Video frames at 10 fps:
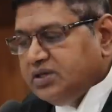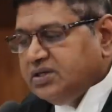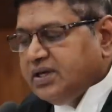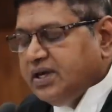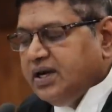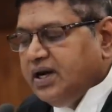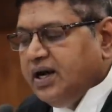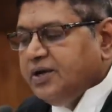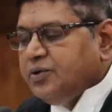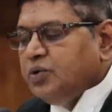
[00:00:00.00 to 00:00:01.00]
in Kerala
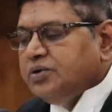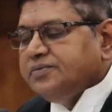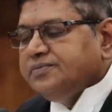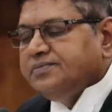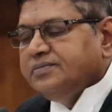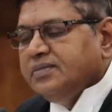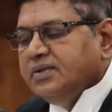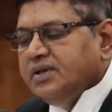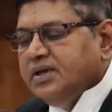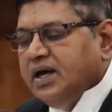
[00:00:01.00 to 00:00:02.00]
High Court,
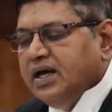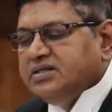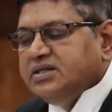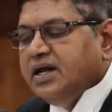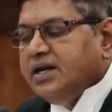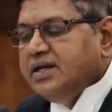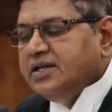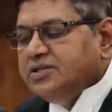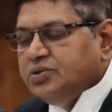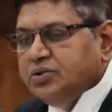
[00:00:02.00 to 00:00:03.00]
as in any other
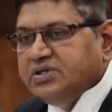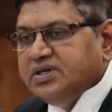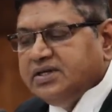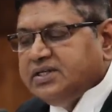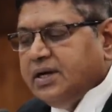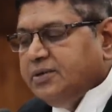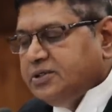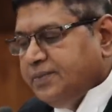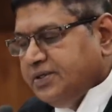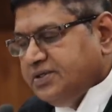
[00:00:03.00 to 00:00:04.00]
judicial
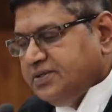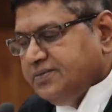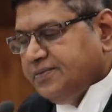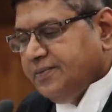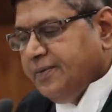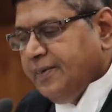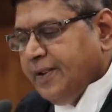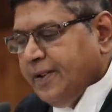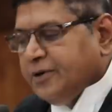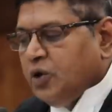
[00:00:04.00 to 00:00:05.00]
establishments
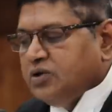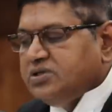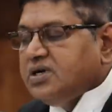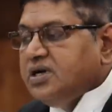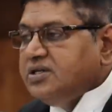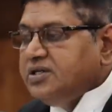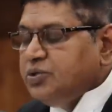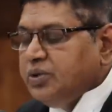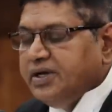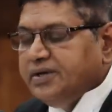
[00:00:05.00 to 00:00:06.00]
across the country today,